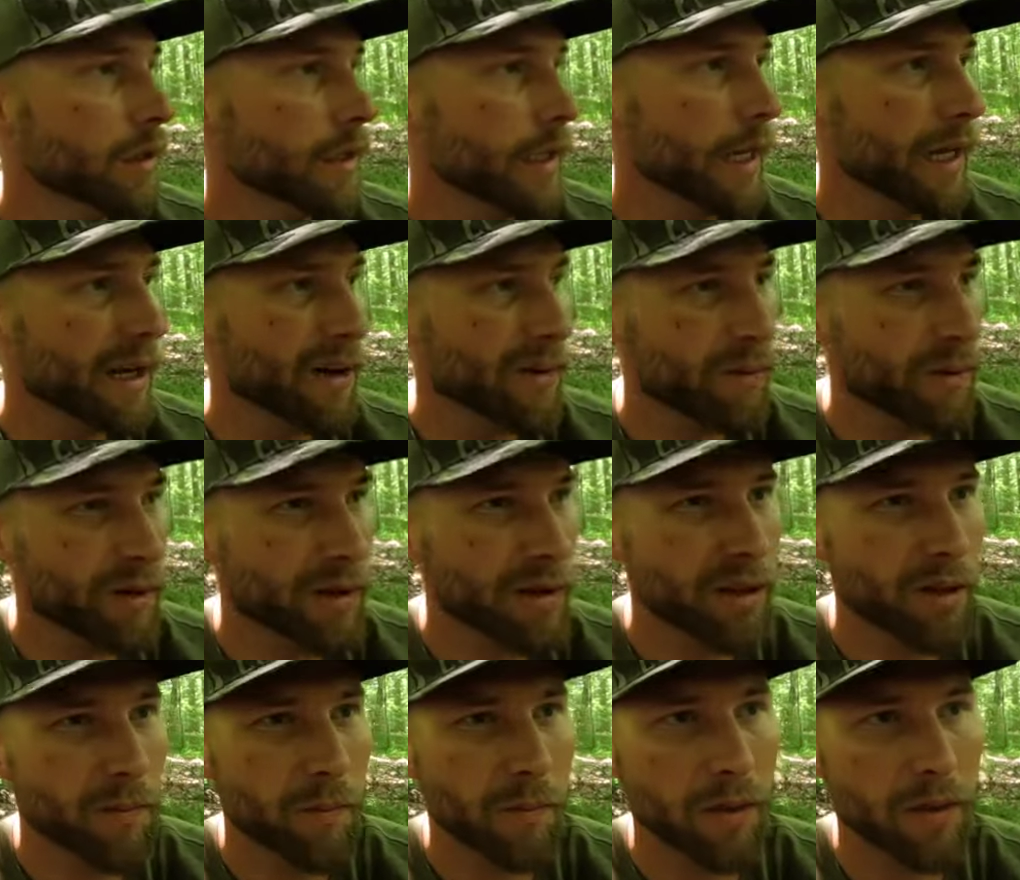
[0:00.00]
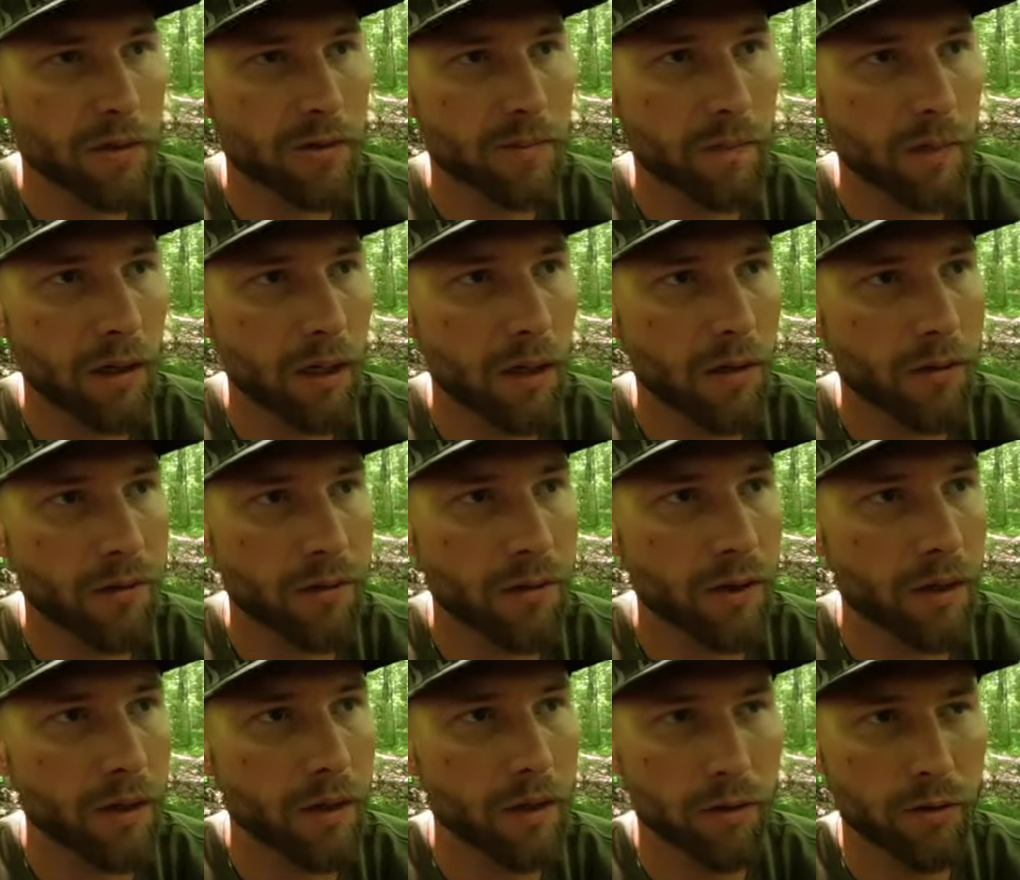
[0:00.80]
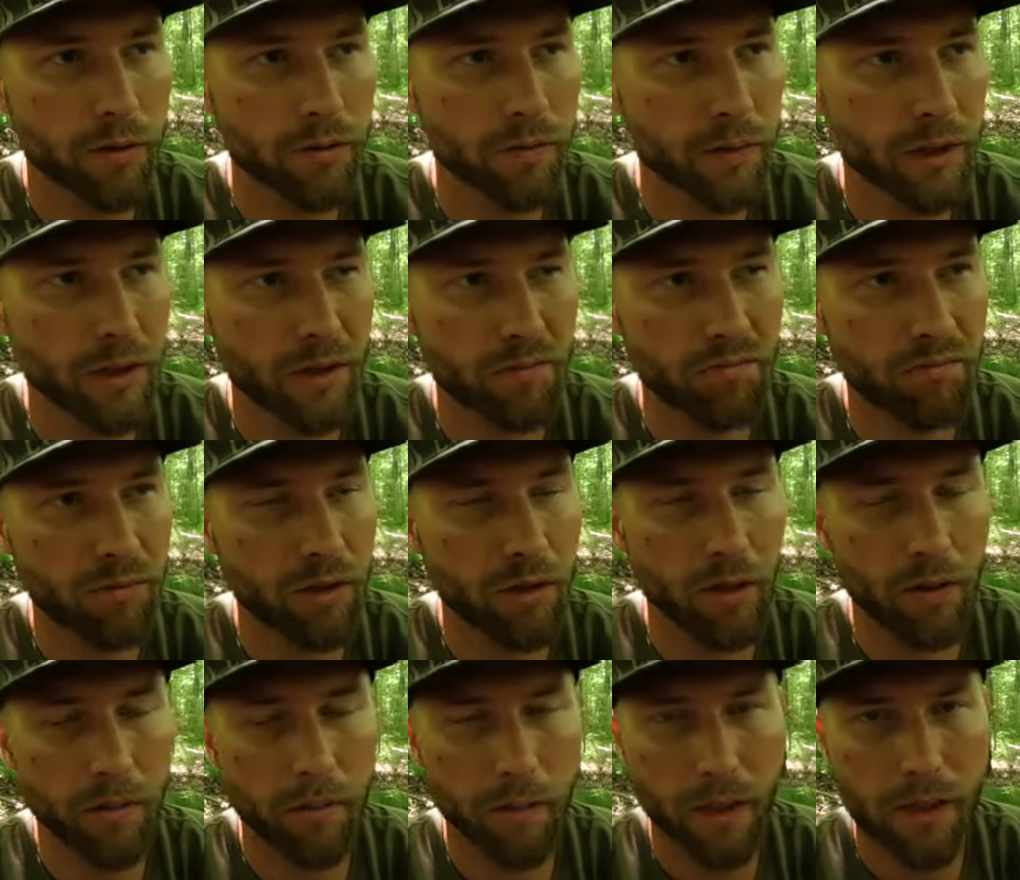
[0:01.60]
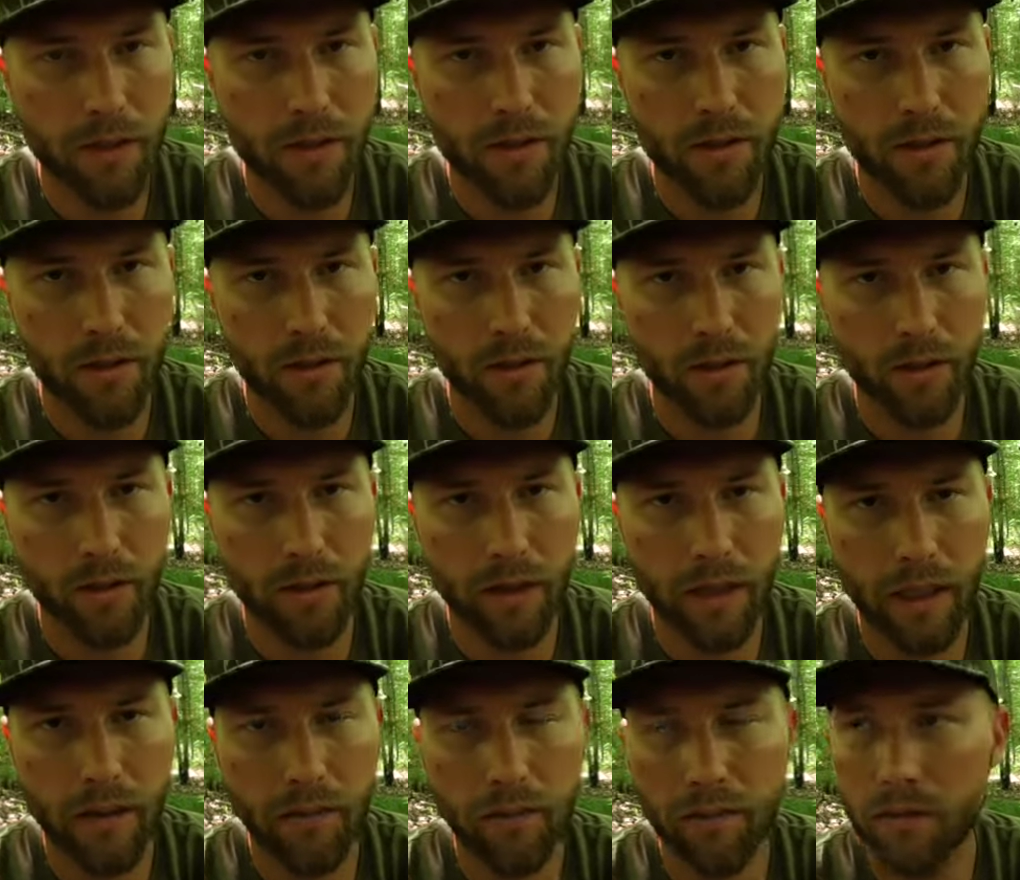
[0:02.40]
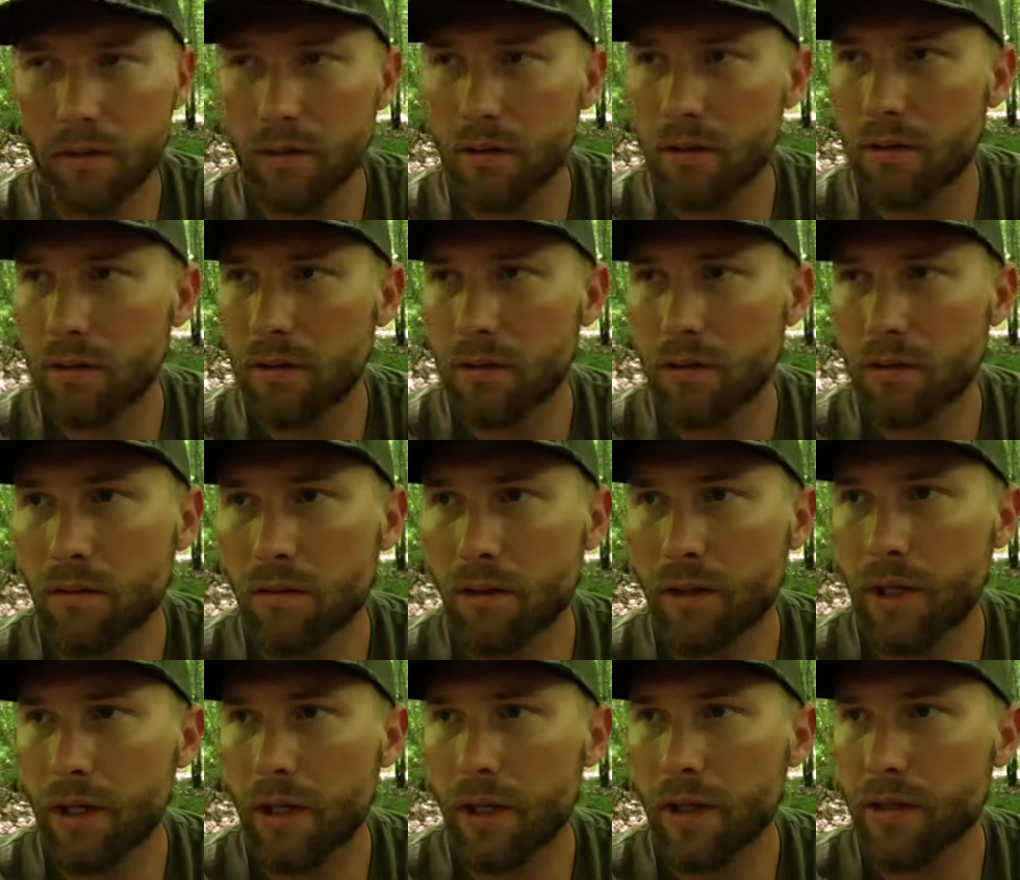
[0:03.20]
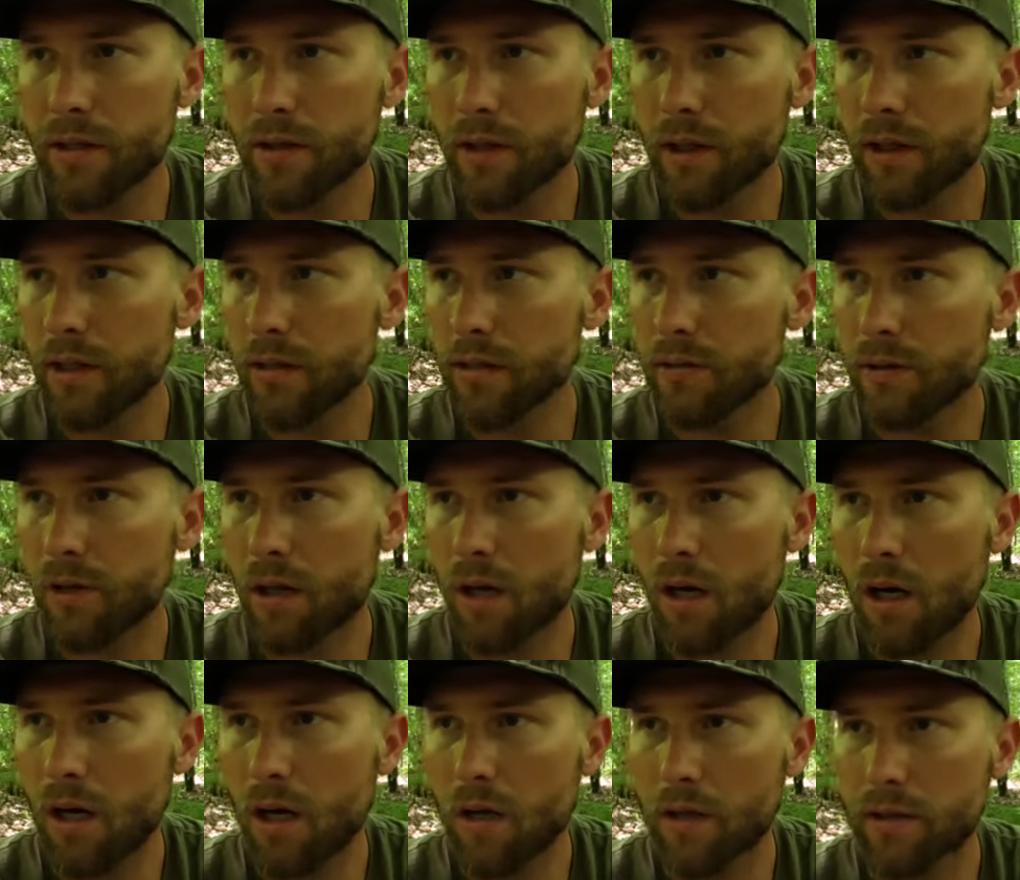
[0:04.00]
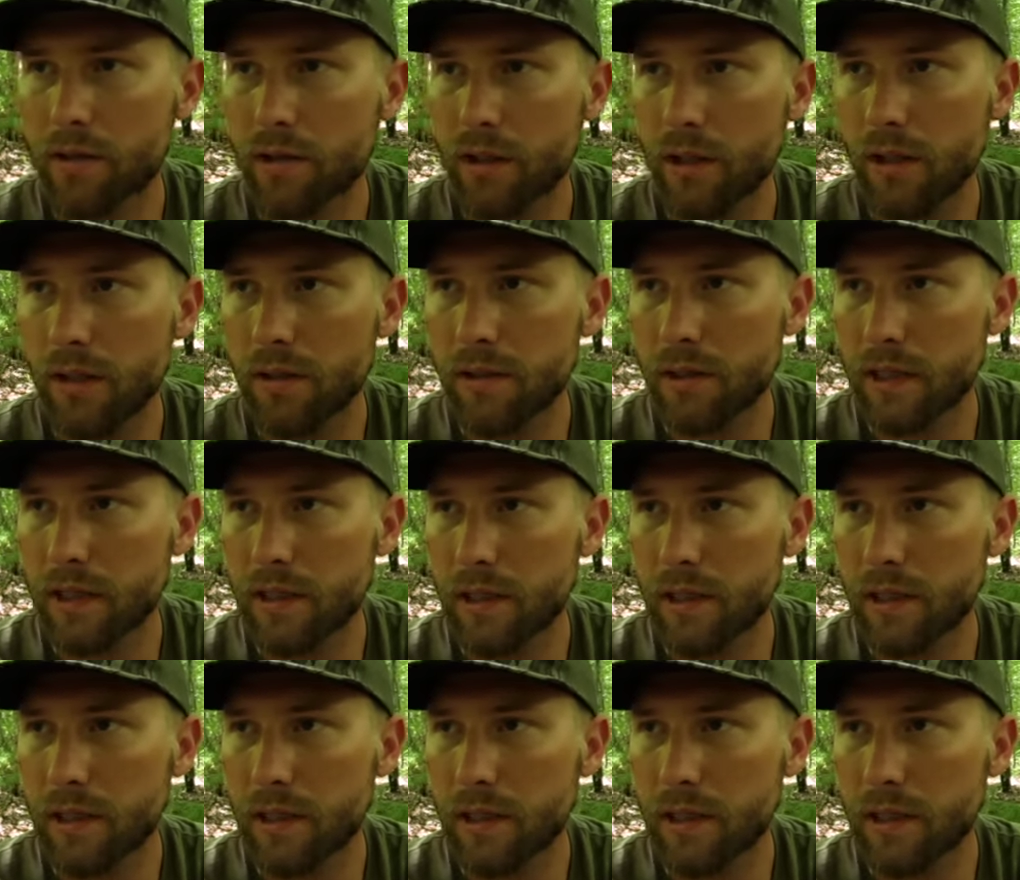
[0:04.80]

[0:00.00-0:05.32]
Got on a couple of small trails, but couldn't be sure that they was deer trails or hog trails.